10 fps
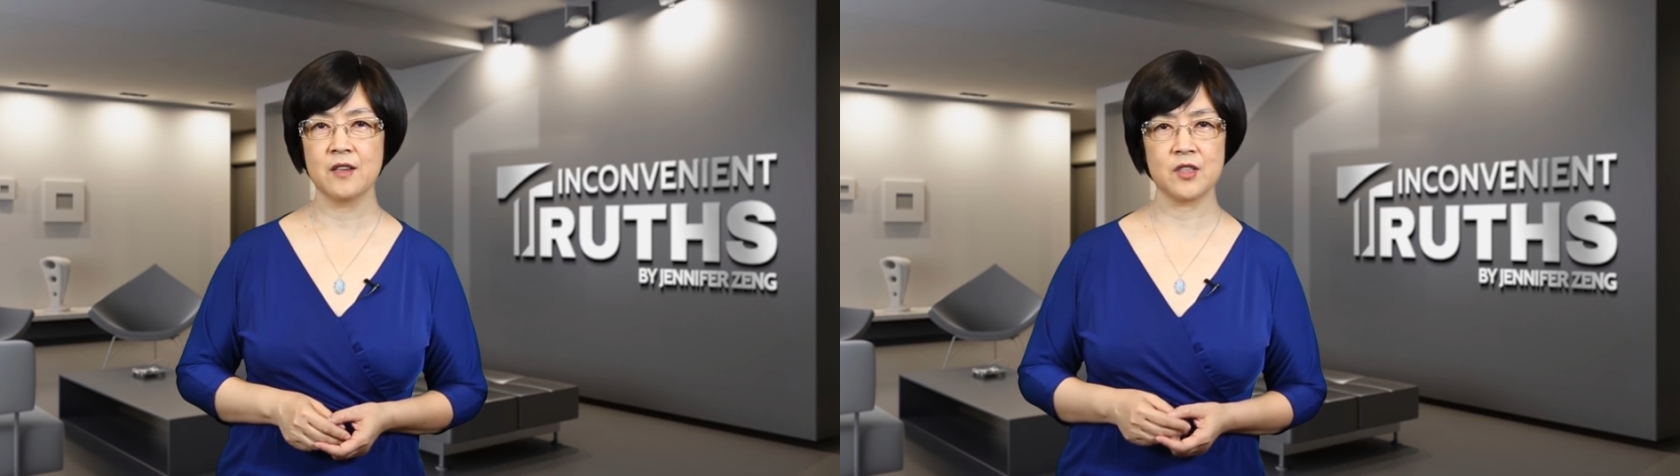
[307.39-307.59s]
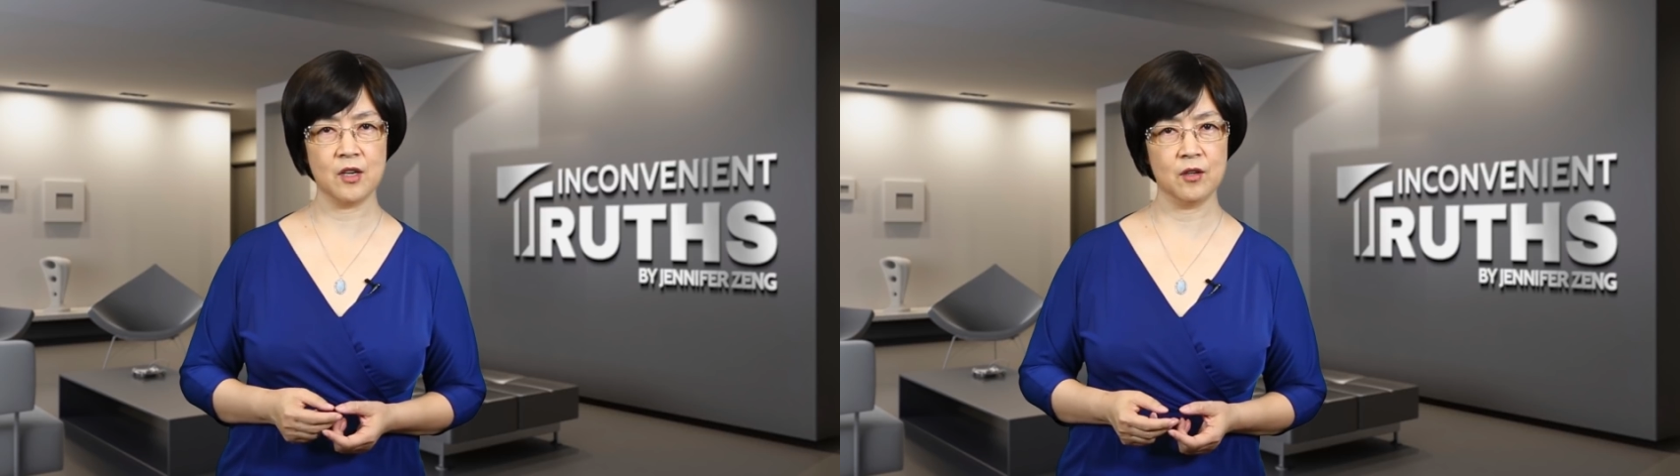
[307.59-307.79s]

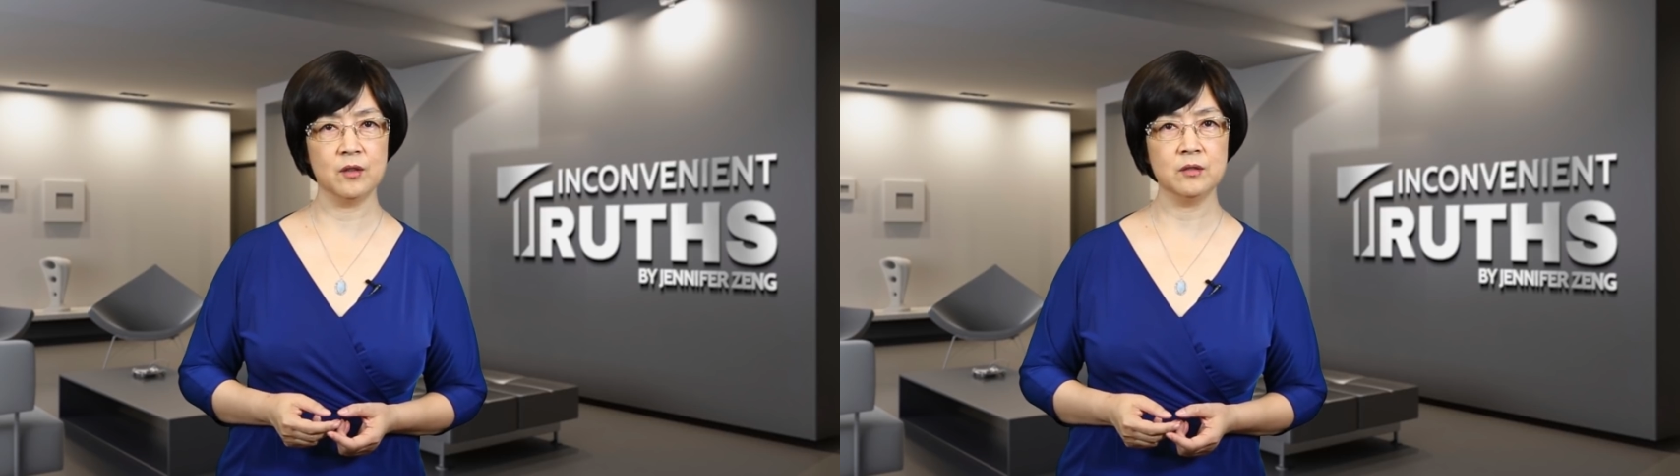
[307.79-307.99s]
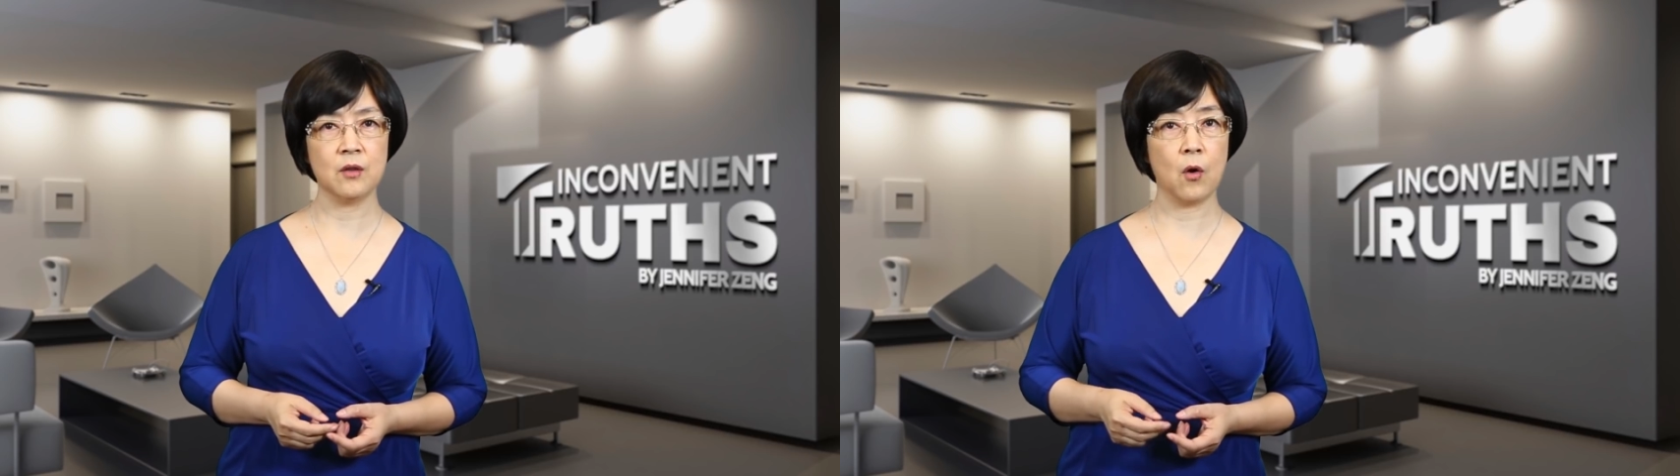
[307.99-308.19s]

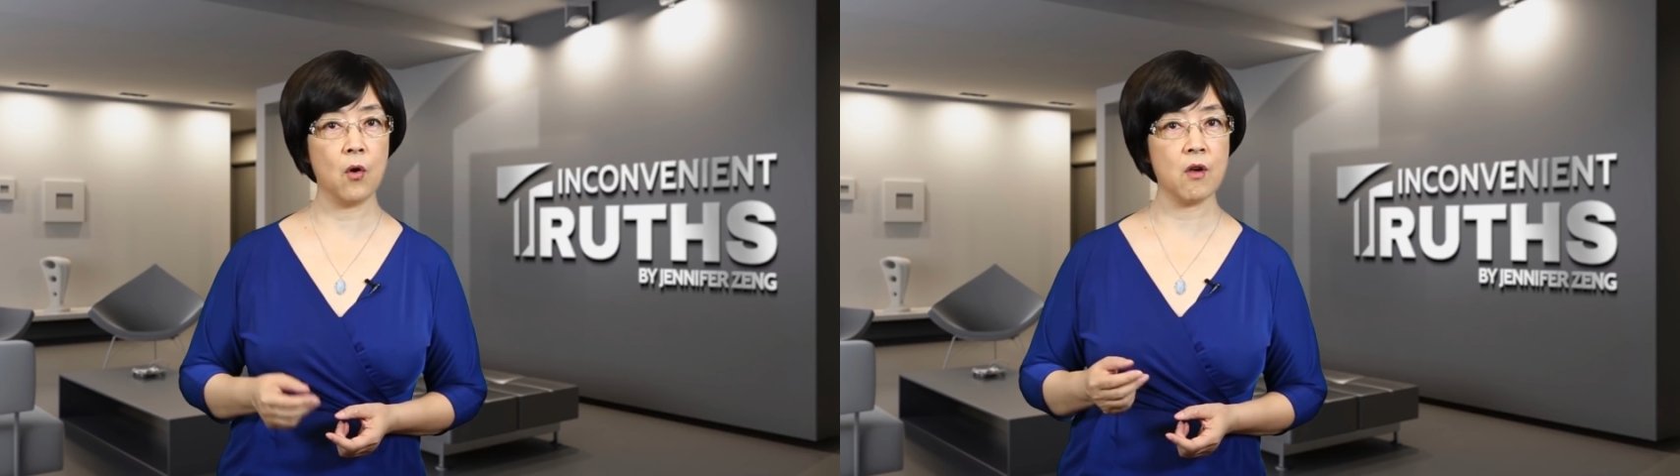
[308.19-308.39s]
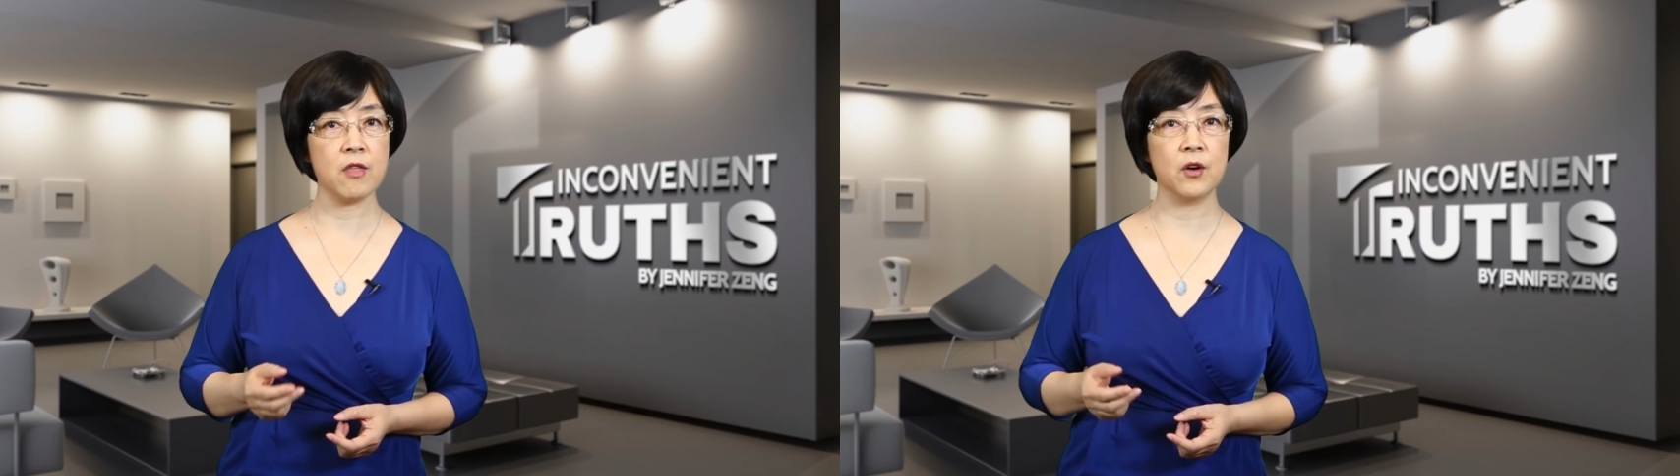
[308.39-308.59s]
So,
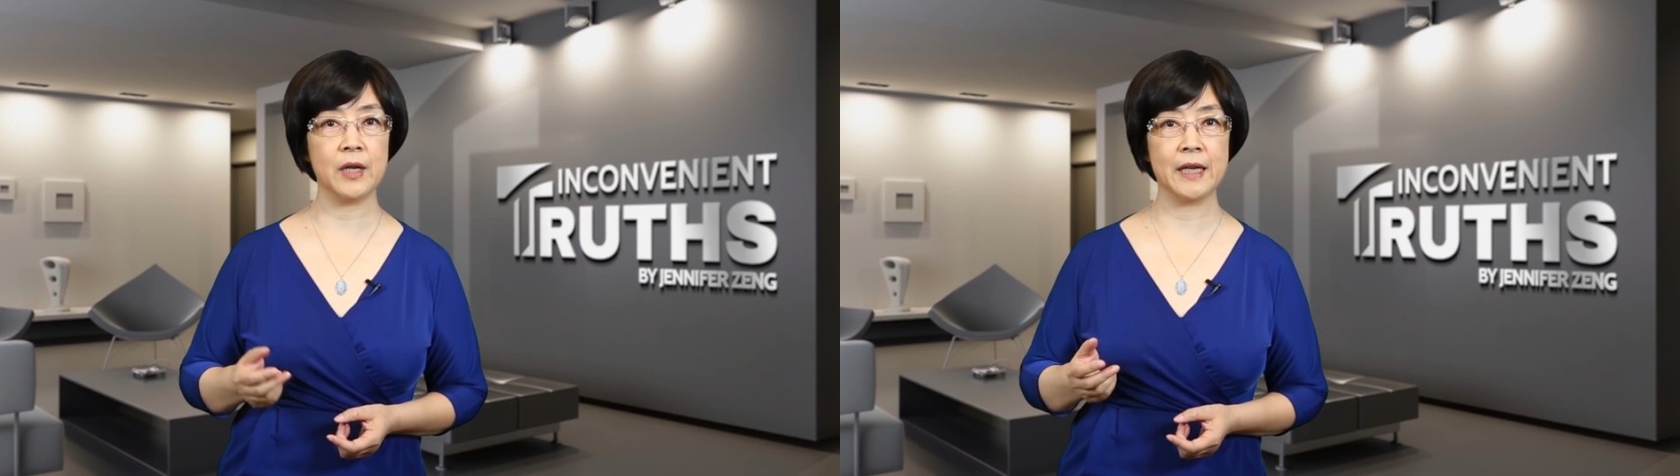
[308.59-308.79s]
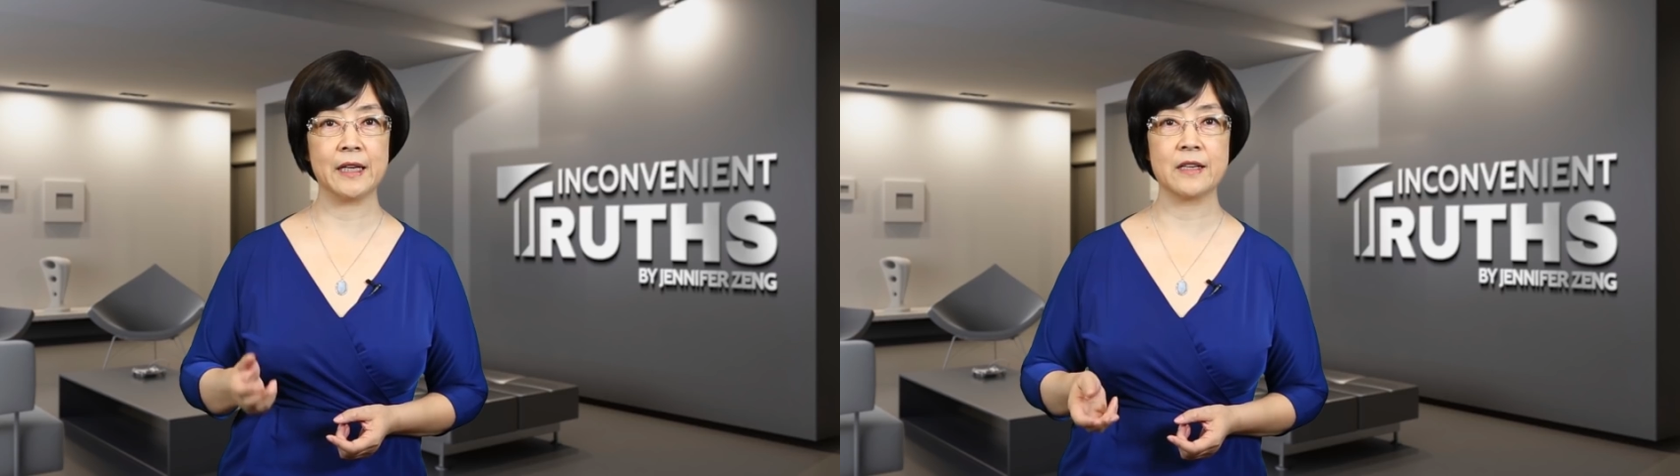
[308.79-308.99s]
although
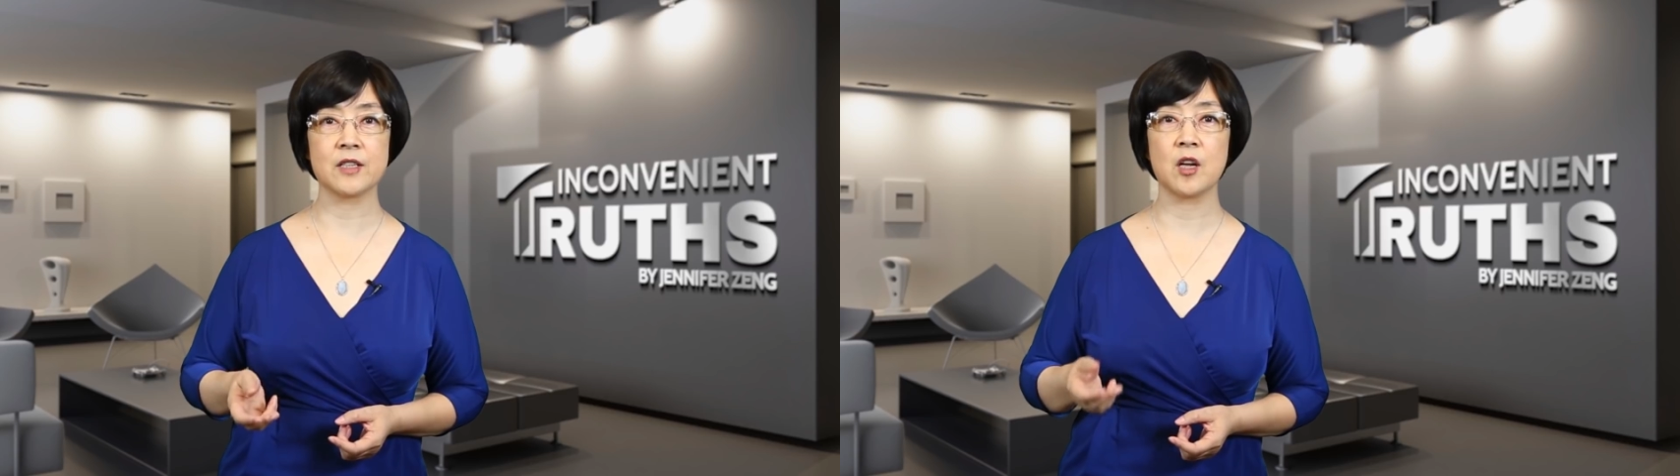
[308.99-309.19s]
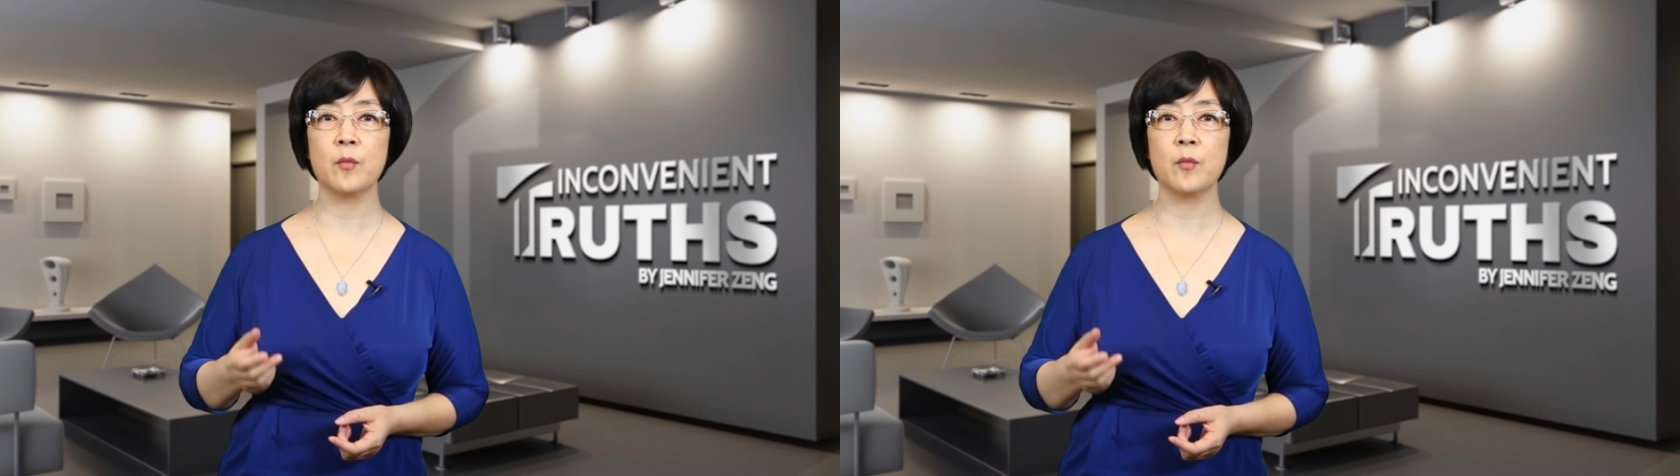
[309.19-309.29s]
it is